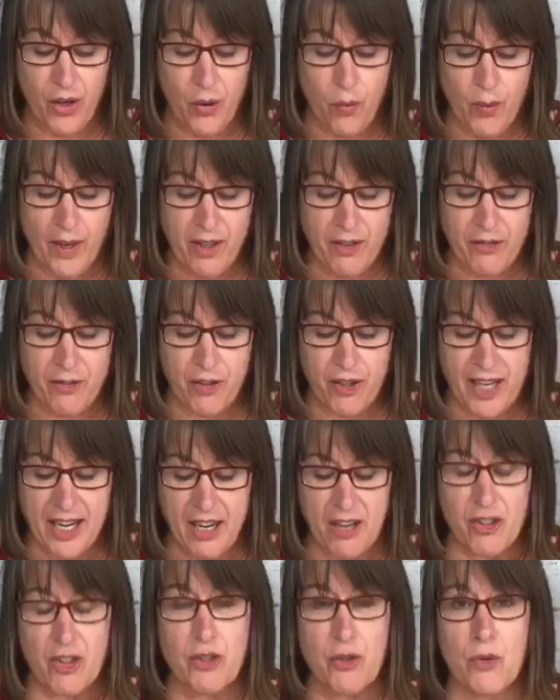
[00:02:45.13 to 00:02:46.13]
Well, for
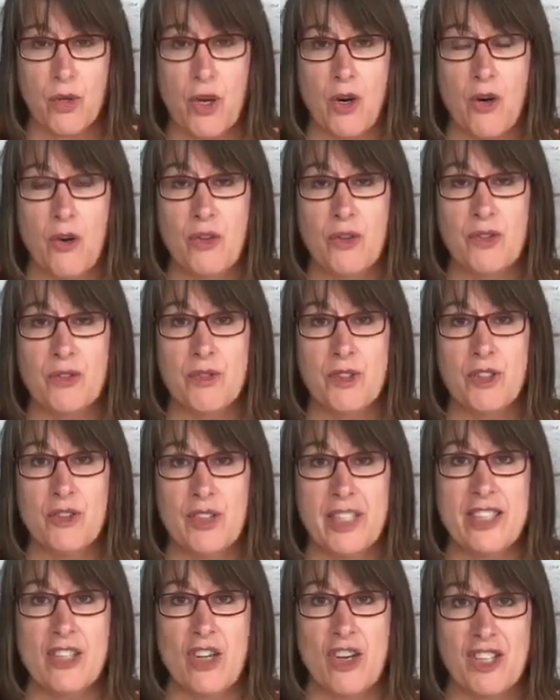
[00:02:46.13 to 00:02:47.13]
hair to grow, you
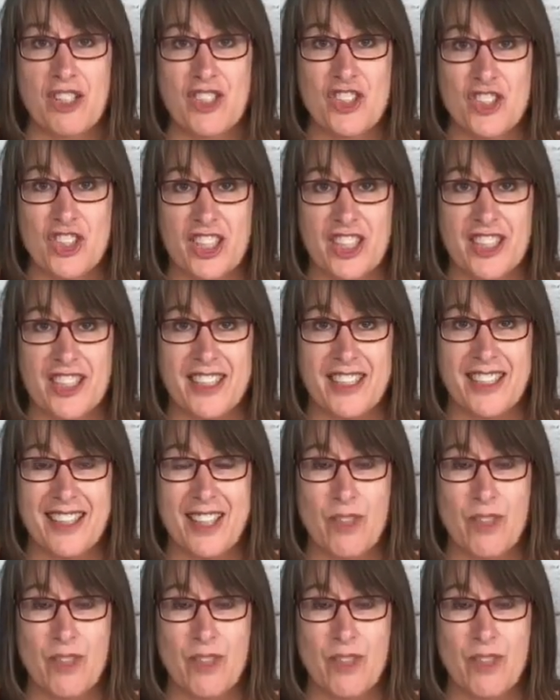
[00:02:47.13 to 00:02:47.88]
need oxygen.